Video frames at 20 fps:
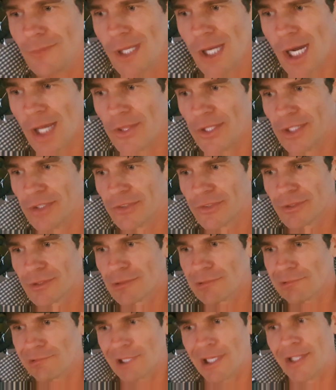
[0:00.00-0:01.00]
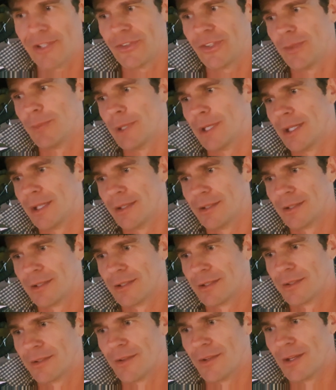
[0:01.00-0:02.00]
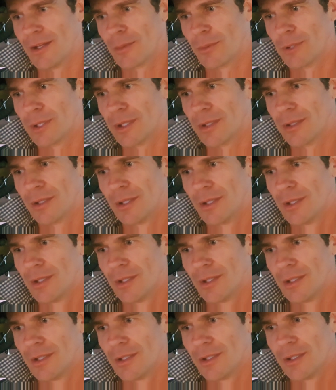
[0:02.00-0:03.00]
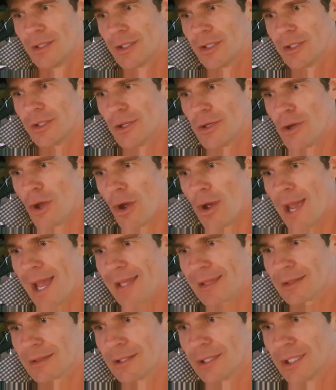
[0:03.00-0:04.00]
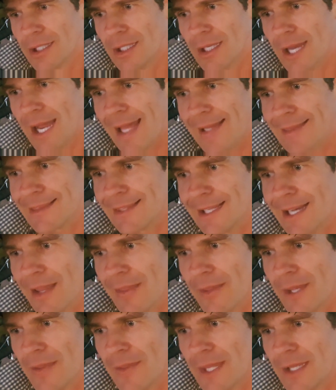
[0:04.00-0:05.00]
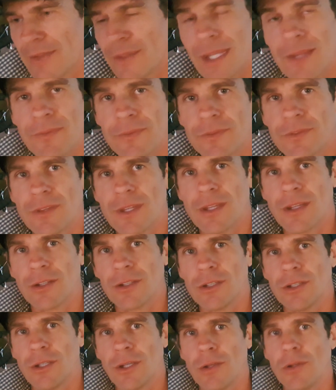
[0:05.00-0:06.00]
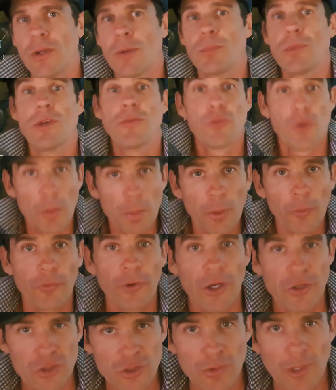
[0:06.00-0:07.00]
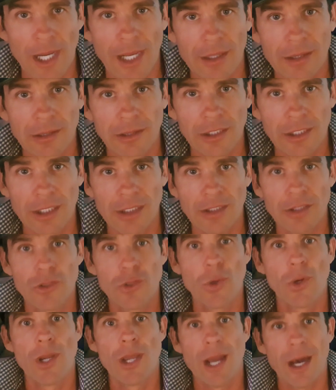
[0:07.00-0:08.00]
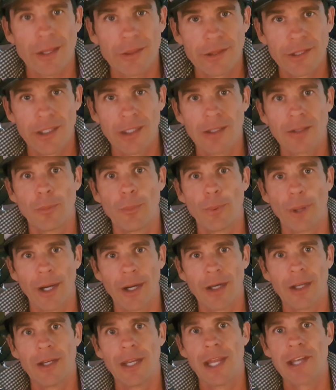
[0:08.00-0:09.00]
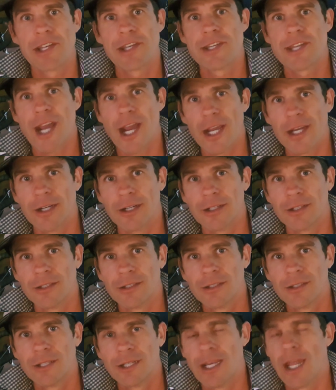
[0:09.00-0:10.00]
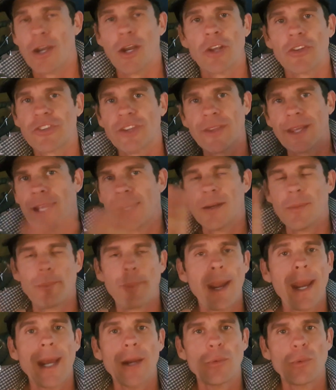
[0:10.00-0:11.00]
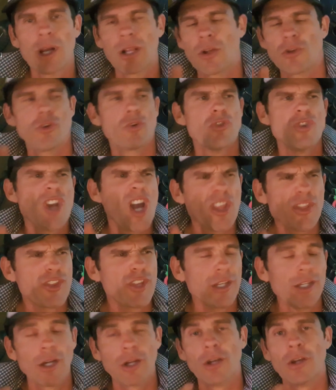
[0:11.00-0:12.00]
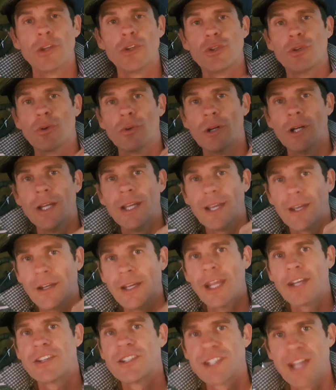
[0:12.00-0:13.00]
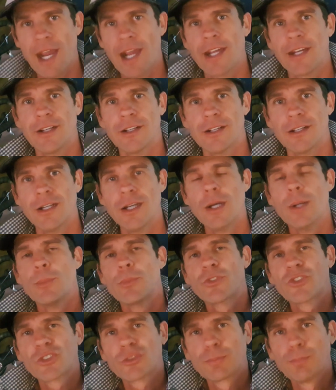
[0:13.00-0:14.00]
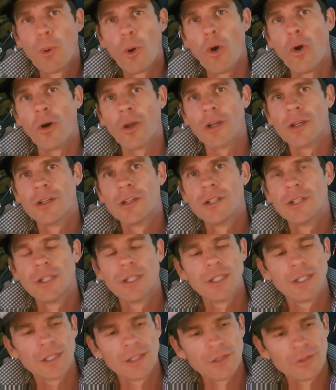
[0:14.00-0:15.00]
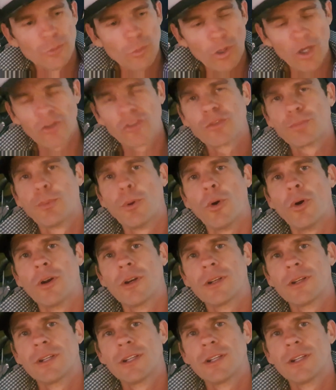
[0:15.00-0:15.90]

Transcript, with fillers: I think it's crazy, man, that we're, you know, no athlete, an athlete out there, that, if you're a professional athlete, you're nothing but an entertainer. And I don't say that in a bad way, like you're nothing. No, you're an entertainer. Sport. What is sport?